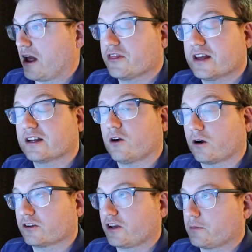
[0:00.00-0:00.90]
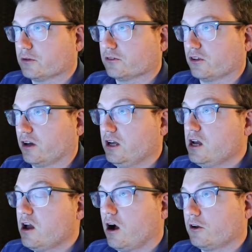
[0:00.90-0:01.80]
I think archetypal is a
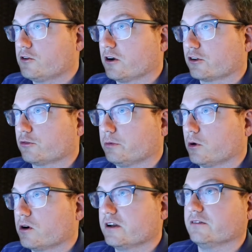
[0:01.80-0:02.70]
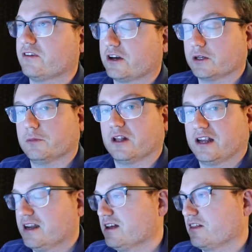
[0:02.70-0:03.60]
underexplored and valuable
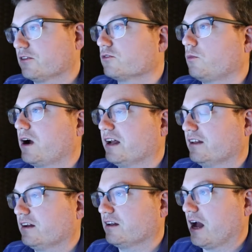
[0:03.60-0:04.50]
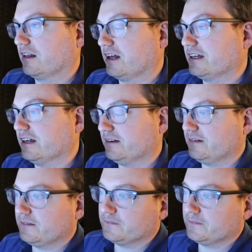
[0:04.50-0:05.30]
idea. That's why I like it.